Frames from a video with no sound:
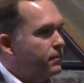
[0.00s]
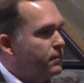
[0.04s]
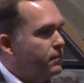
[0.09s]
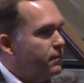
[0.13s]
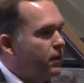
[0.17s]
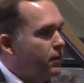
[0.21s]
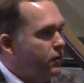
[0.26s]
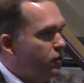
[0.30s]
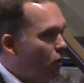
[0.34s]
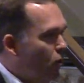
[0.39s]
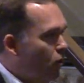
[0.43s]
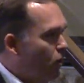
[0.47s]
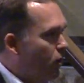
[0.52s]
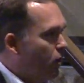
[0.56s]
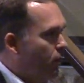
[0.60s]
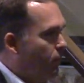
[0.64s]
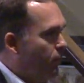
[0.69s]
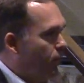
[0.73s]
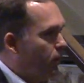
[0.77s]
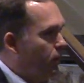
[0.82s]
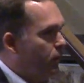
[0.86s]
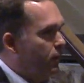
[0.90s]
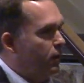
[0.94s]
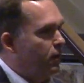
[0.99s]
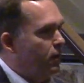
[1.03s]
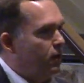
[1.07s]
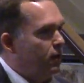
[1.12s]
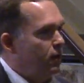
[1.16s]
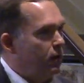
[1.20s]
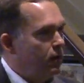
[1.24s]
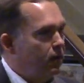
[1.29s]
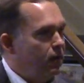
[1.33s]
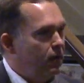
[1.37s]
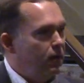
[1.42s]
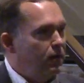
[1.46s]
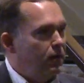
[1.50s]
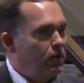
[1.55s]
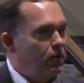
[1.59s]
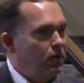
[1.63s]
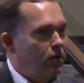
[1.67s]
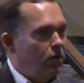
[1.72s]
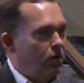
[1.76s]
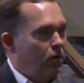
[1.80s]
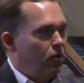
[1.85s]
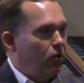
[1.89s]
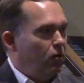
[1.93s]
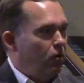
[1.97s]
It's horrible.
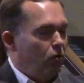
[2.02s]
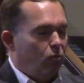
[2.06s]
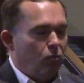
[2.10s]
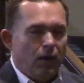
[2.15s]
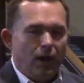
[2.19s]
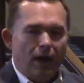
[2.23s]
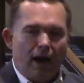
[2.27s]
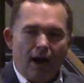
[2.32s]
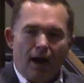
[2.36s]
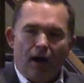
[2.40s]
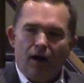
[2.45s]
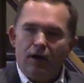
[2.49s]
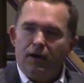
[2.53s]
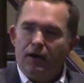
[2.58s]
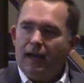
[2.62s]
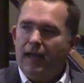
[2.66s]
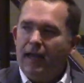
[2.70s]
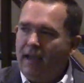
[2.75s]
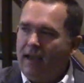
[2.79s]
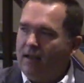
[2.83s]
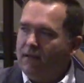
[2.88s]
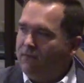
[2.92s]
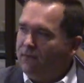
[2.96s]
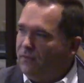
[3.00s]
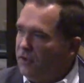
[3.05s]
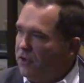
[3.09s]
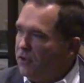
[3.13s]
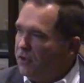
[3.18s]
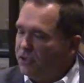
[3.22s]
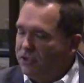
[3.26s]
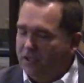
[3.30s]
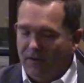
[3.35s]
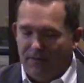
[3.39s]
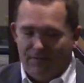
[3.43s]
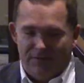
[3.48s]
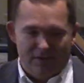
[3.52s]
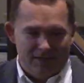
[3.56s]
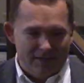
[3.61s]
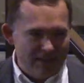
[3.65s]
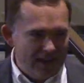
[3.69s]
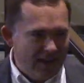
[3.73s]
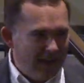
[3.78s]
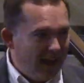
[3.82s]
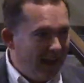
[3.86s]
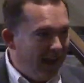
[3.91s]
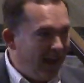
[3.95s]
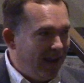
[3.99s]
Well, our landfills of
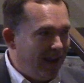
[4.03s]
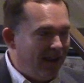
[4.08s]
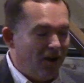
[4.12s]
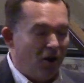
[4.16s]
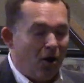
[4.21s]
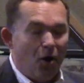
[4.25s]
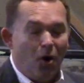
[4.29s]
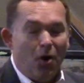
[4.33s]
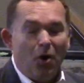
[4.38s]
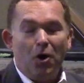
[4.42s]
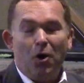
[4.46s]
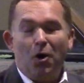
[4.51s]
today are